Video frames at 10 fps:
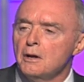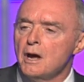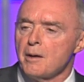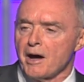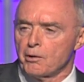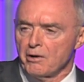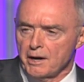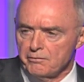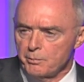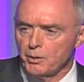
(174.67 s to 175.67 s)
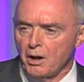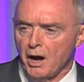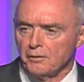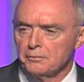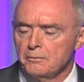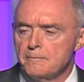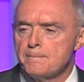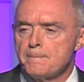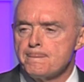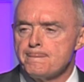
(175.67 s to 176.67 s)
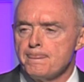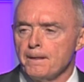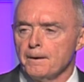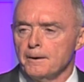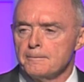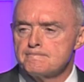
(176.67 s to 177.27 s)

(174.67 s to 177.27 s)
How about a round of applause? Yeah.